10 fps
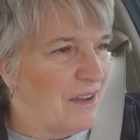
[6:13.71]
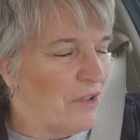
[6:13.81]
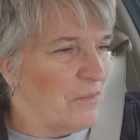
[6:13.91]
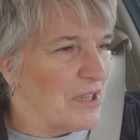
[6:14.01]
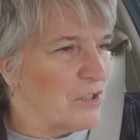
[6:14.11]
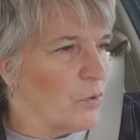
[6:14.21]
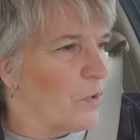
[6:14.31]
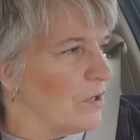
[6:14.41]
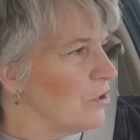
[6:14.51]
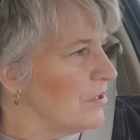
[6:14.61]
all of my
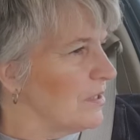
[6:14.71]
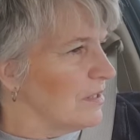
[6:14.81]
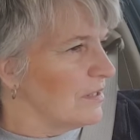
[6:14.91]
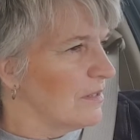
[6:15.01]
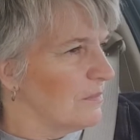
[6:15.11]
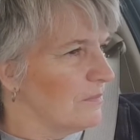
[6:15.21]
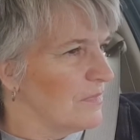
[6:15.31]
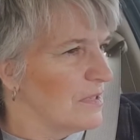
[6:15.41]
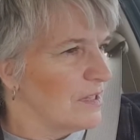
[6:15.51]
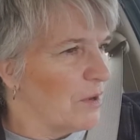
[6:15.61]
storages this
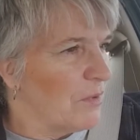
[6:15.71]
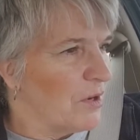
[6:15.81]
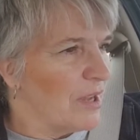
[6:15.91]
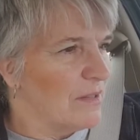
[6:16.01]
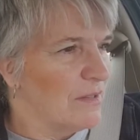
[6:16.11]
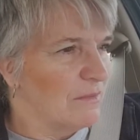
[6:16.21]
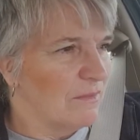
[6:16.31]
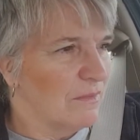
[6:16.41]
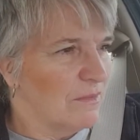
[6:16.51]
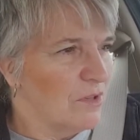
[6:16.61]
summer. As
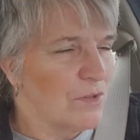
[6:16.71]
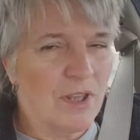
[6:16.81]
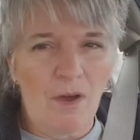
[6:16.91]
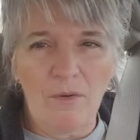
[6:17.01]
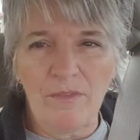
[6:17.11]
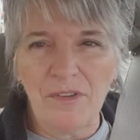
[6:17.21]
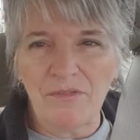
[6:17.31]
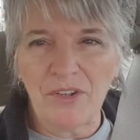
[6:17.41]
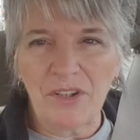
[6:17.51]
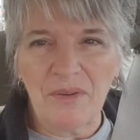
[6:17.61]
you saw if
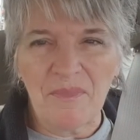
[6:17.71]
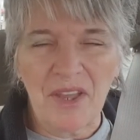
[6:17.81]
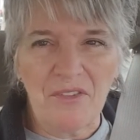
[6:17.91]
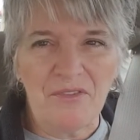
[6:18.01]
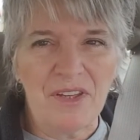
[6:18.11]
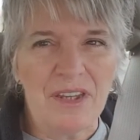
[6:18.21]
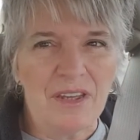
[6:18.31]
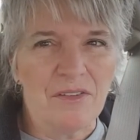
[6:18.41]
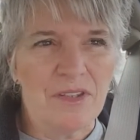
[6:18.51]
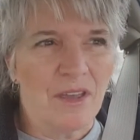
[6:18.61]
you've looked at my other
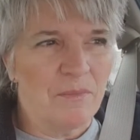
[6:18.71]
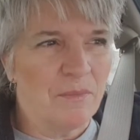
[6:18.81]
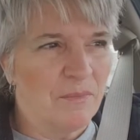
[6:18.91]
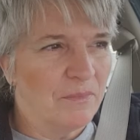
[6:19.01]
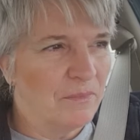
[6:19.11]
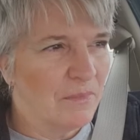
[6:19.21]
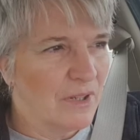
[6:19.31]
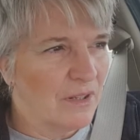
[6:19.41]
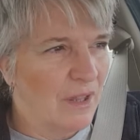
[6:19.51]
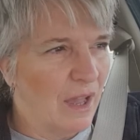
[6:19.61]
videos, I
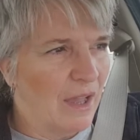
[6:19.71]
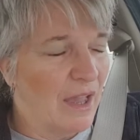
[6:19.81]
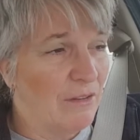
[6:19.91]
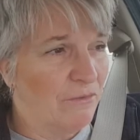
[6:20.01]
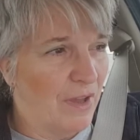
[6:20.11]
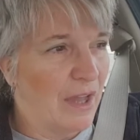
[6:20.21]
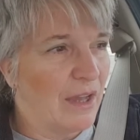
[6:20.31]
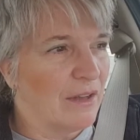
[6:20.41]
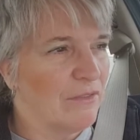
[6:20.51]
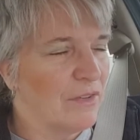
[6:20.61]
had
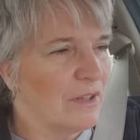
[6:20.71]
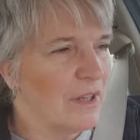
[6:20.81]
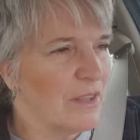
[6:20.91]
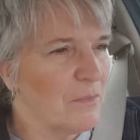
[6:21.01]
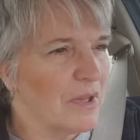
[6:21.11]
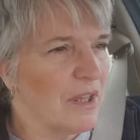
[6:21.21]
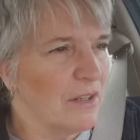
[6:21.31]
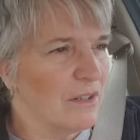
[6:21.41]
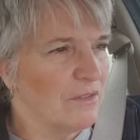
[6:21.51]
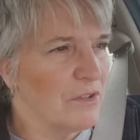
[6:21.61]
5 at the
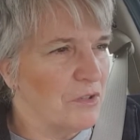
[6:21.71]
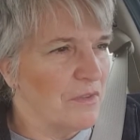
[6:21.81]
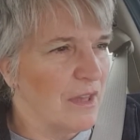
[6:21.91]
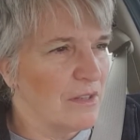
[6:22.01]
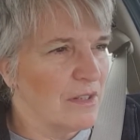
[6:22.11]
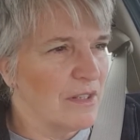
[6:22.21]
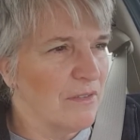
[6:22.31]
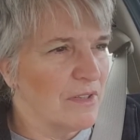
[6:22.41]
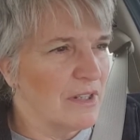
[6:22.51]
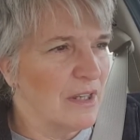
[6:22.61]
beginning of
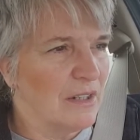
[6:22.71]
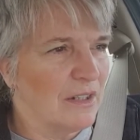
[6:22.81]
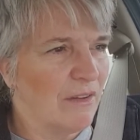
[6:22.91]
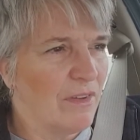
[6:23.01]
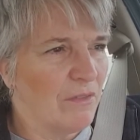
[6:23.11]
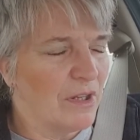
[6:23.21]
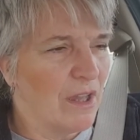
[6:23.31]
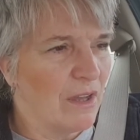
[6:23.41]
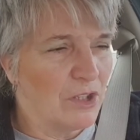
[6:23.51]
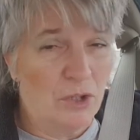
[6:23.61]
2017, and I've only
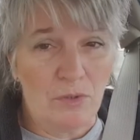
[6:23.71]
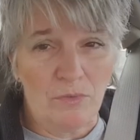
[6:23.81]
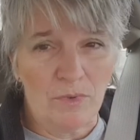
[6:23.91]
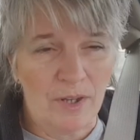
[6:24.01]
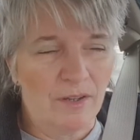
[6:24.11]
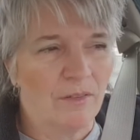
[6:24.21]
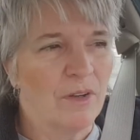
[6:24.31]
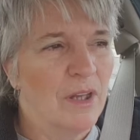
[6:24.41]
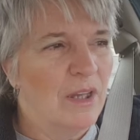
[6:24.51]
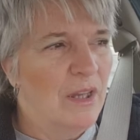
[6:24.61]
got 2 now.
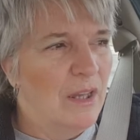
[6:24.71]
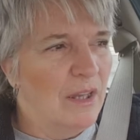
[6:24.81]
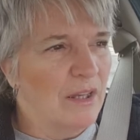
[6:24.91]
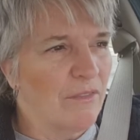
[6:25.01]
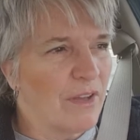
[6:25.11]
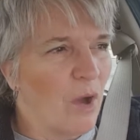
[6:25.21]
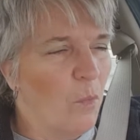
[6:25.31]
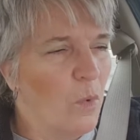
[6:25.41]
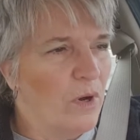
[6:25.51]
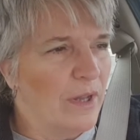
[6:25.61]
And I've
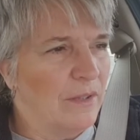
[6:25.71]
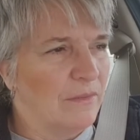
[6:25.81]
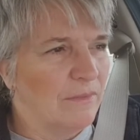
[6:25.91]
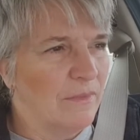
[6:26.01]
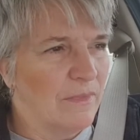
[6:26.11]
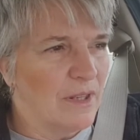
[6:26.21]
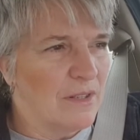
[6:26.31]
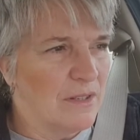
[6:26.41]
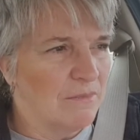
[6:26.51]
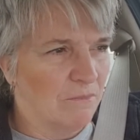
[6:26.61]
got 1
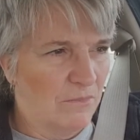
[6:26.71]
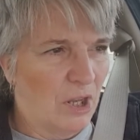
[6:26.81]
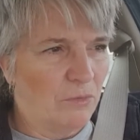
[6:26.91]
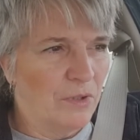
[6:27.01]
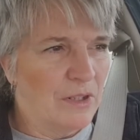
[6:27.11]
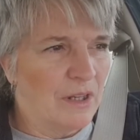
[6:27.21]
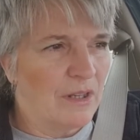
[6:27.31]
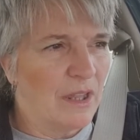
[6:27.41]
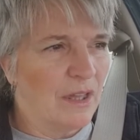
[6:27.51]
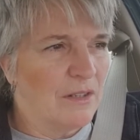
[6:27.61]
that is totally
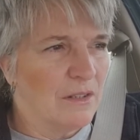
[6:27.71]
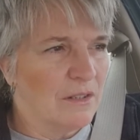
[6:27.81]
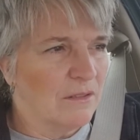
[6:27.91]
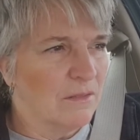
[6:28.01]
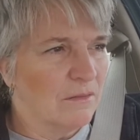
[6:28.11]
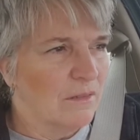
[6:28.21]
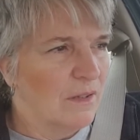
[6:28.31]
dedicated to